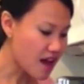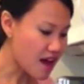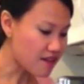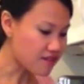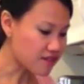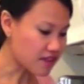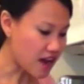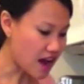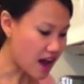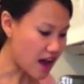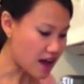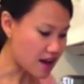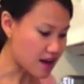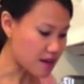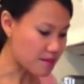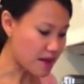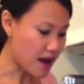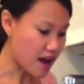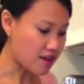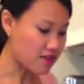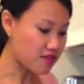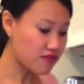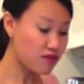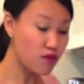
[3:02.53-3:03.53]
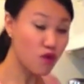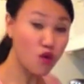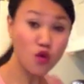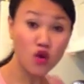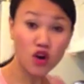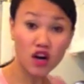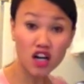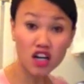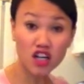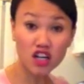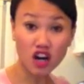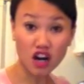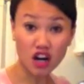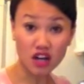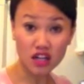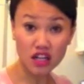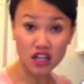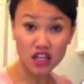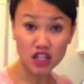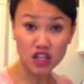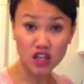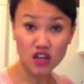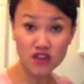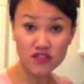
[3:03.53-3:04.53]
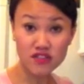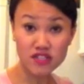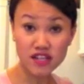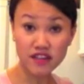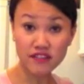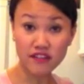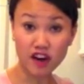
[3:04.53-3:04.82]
I've got about 4 garlic cloves that